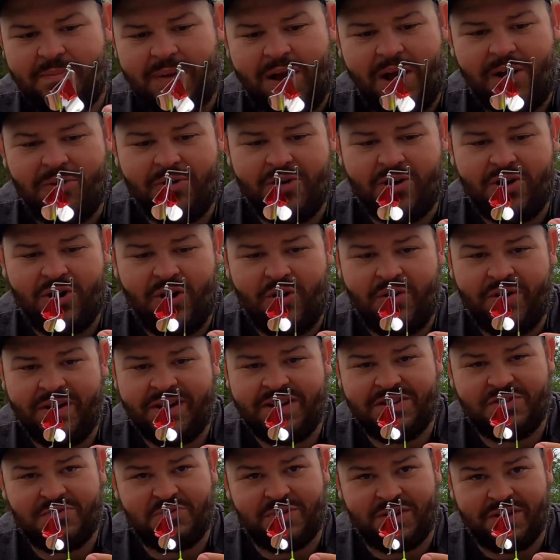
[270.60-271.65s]
Powder
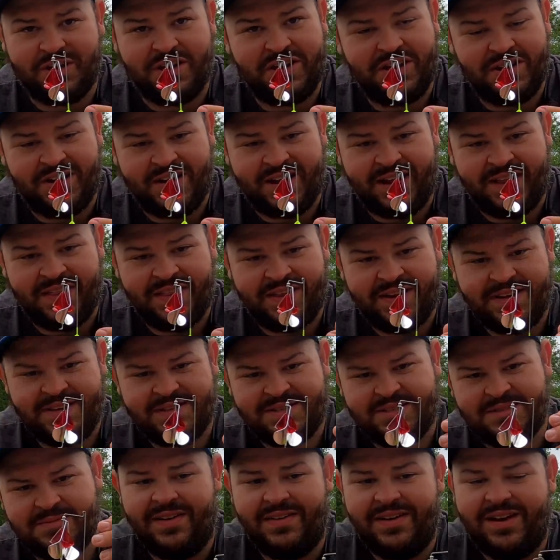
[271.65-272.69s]
coating is really good on
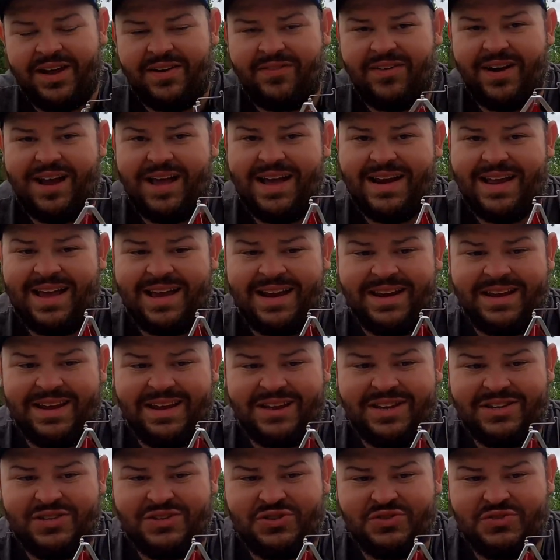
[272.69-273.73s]
these. I've never had
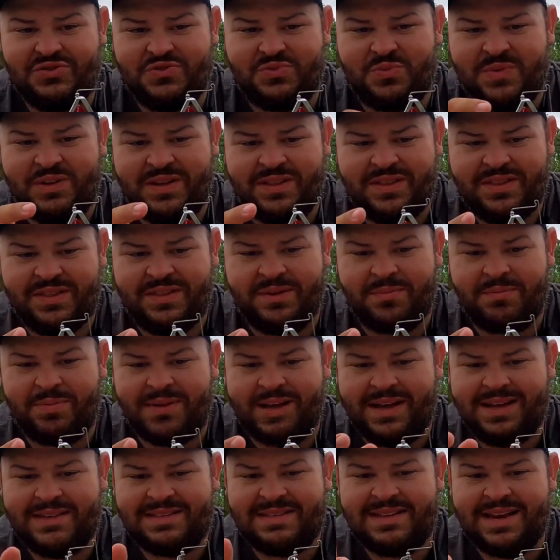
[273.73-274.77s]
any issues with the
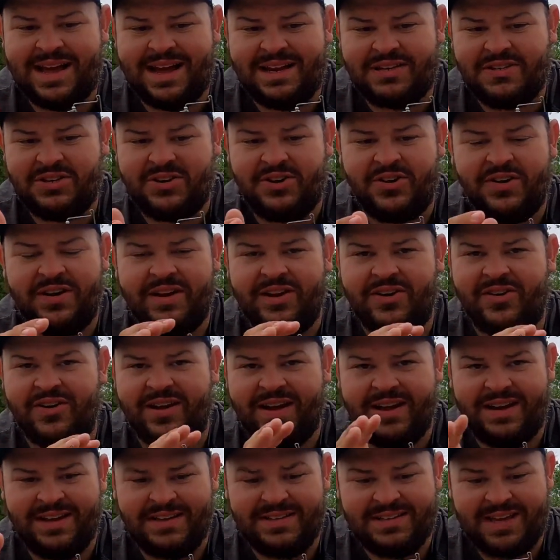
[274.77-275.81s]
blades not turning or
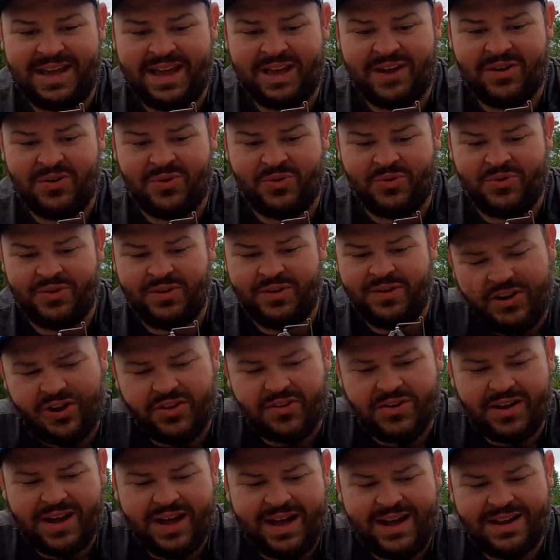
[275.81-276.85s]
getting tangled.
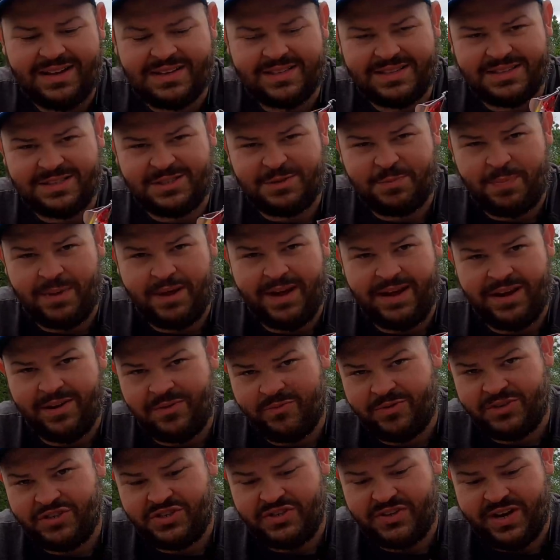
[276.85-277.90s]
Another con is the speed
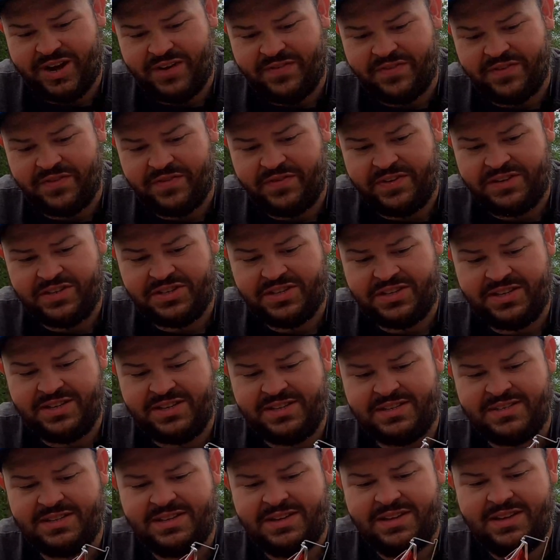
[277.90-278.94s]
in which you have to fish
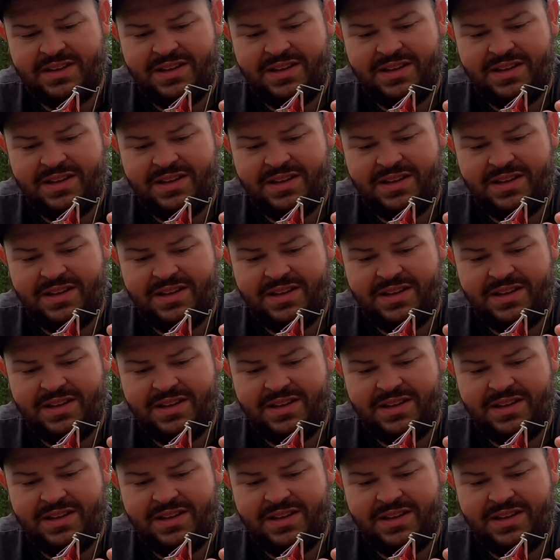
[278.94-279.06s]
these.